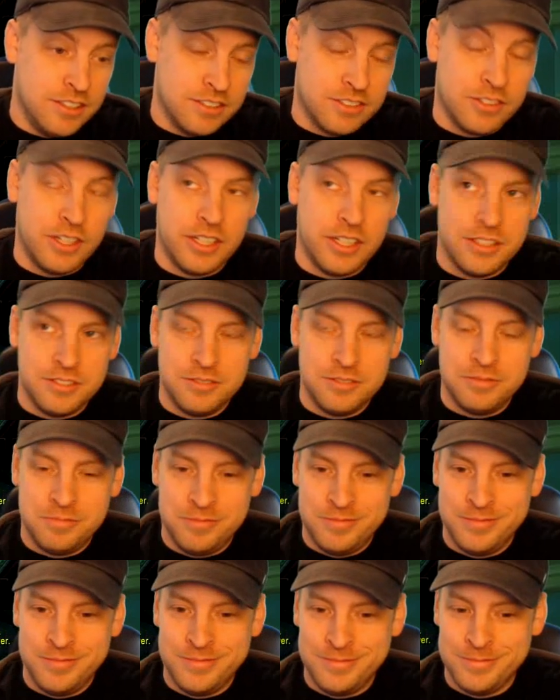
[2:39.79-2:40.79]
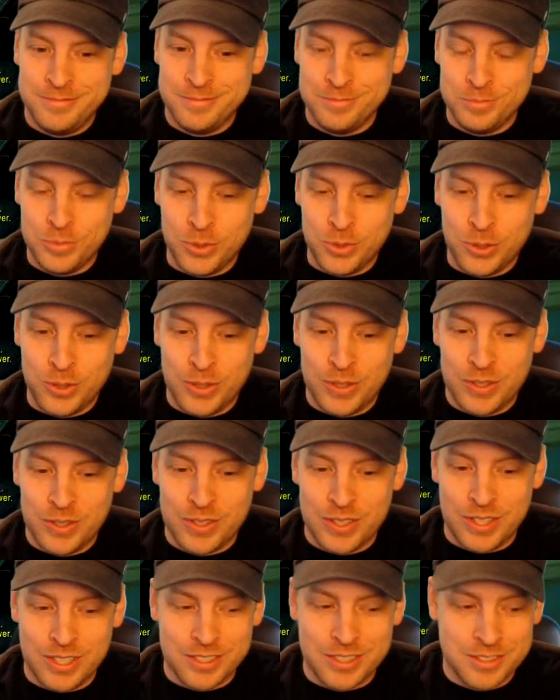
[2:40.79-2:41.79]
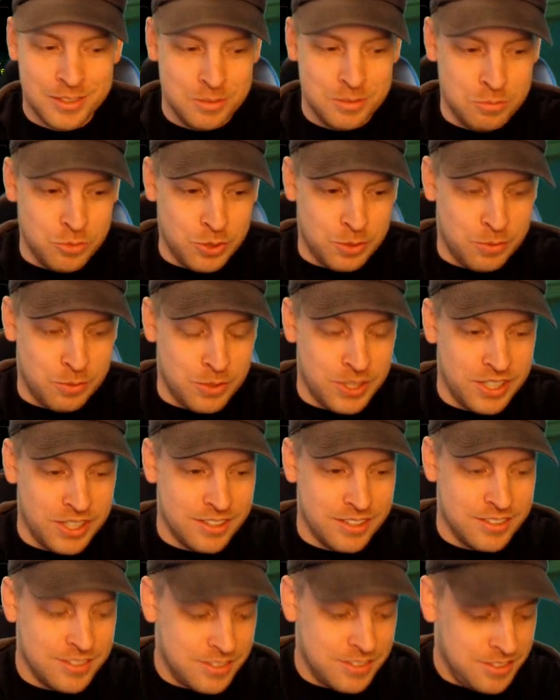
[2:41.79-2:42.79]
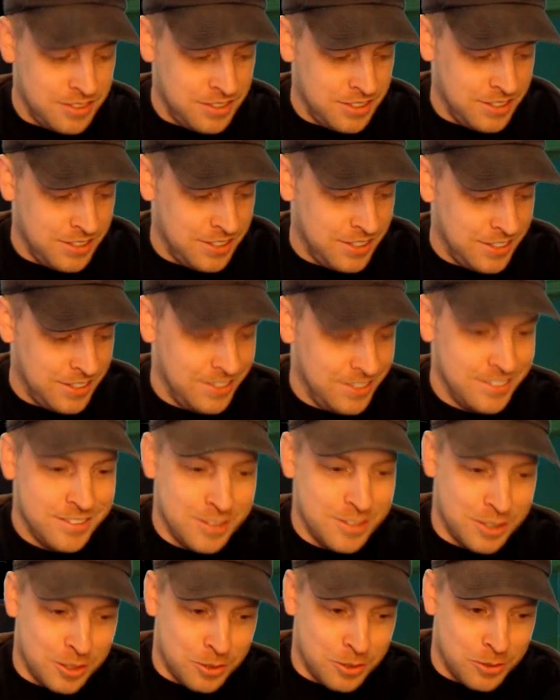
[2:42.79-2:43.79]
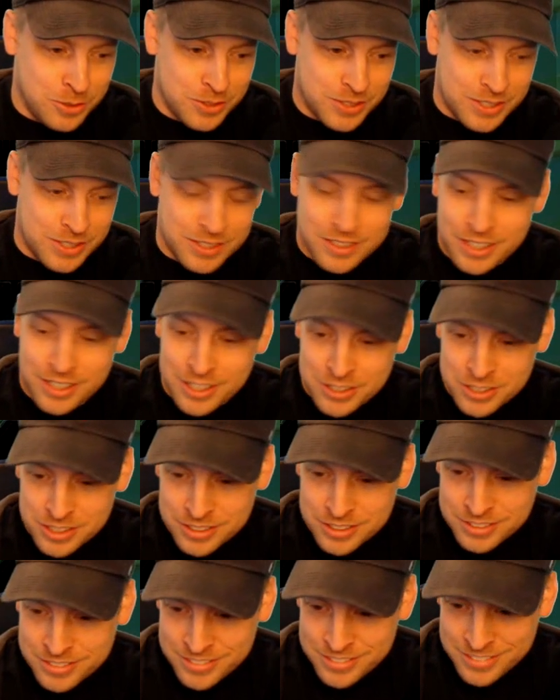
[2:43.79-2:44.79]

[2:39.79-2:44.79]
Great. More rings to go in the collection.